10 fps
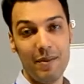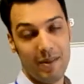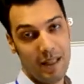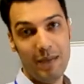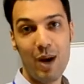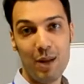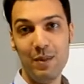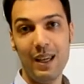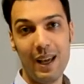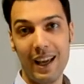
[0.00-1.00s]
He might
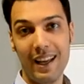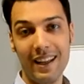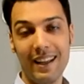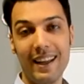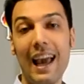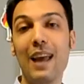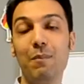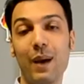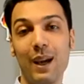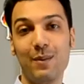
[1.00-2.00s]
be a
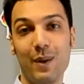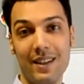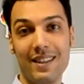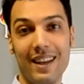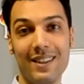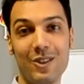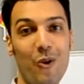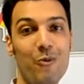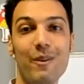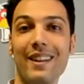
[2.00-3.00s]
hand-picked person,
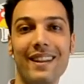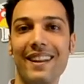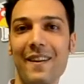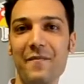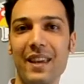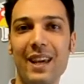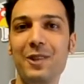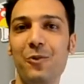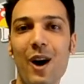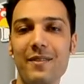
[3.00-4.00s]
so when his
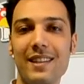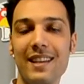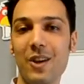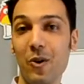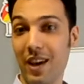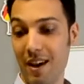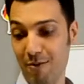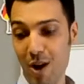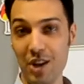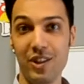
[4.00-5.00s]
wife says, okay,
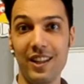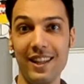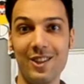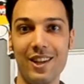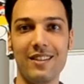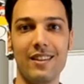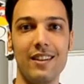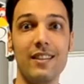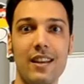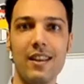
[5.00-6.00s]
wash the dishes, he
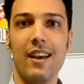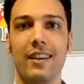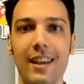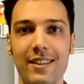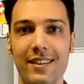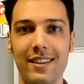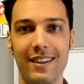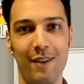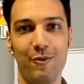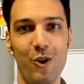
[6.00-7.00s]
says, yes,
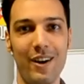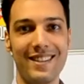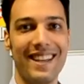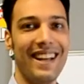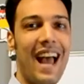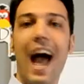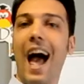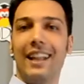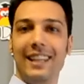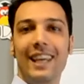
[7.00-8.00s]
of course,
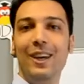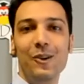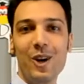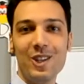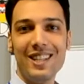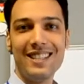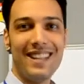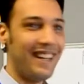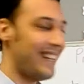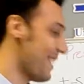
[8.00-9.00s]
and he washes
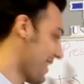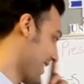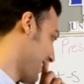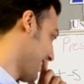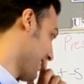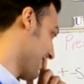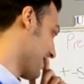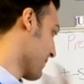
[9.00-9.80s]
the dishes.